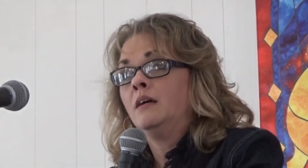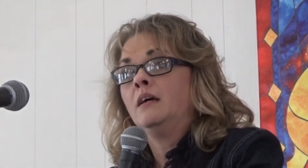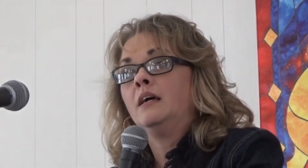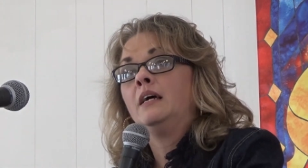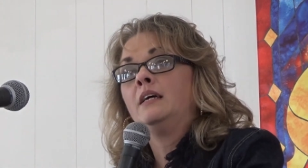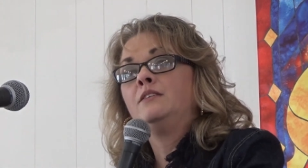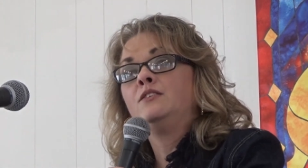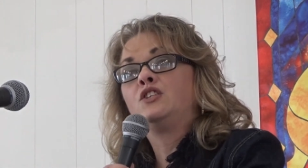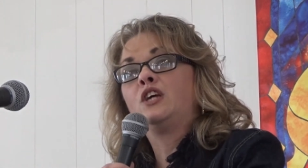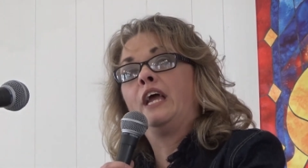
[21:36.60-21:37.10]

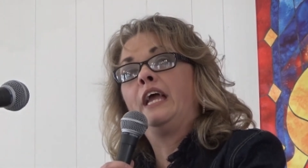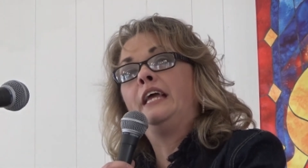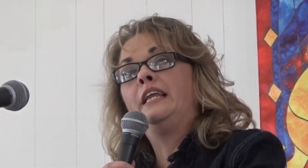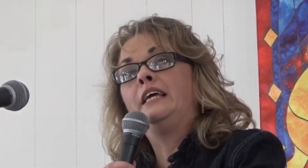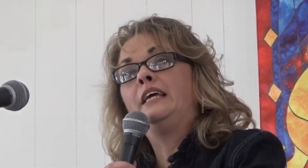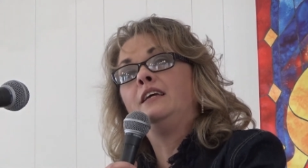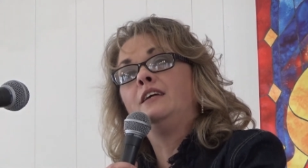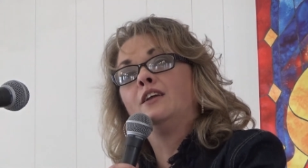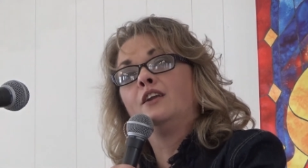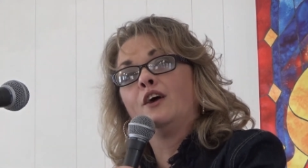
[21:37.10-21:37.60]
And
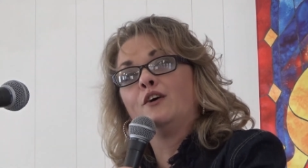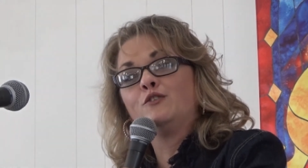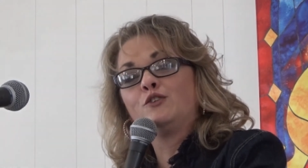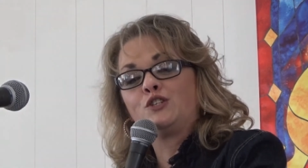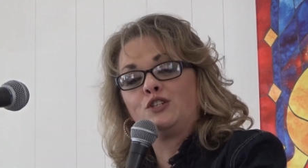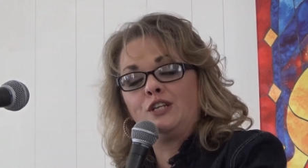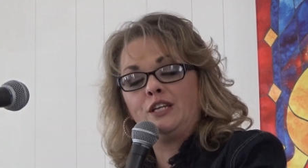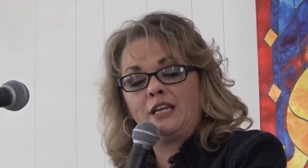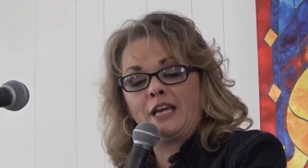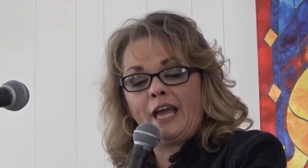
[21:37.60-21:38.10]
Janie, you know,
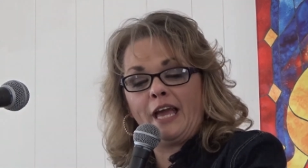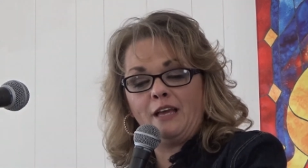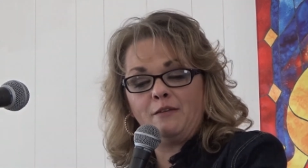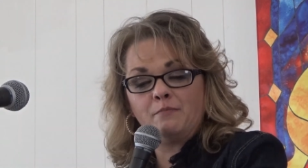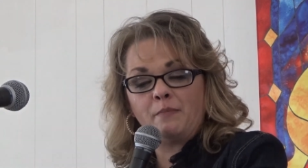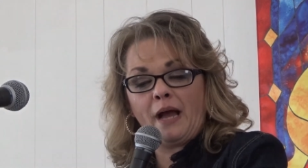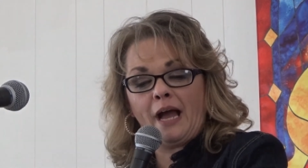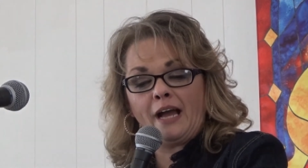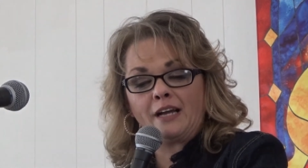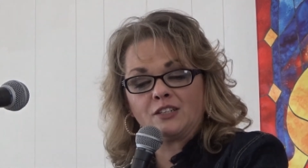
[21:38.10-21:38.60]
she
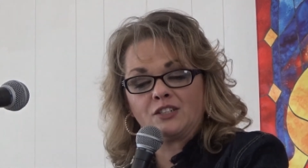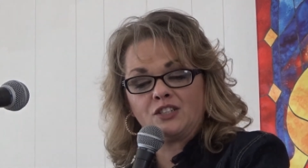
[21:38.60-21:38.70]
came back.